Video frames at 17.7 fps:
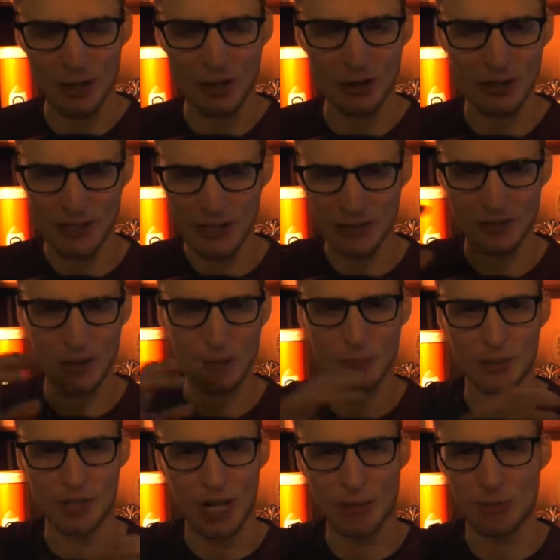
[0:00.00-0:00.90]
or
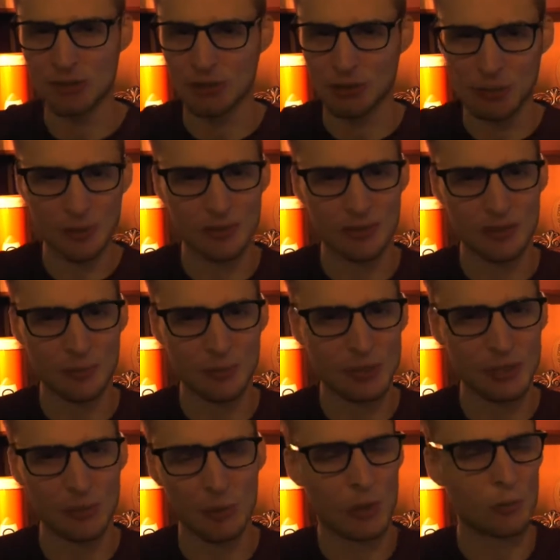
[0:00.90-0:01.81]
Elon perhaps doing
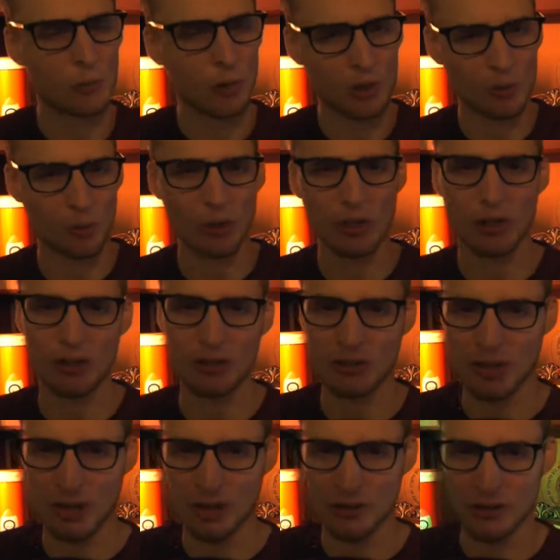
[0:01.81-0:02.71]
something in one way or
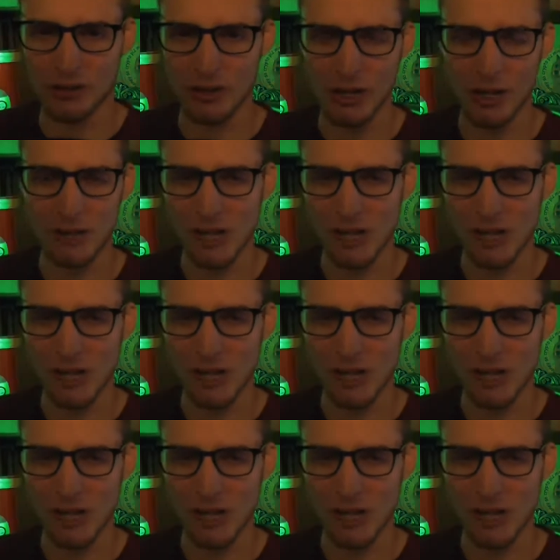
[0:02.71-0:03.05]
the other.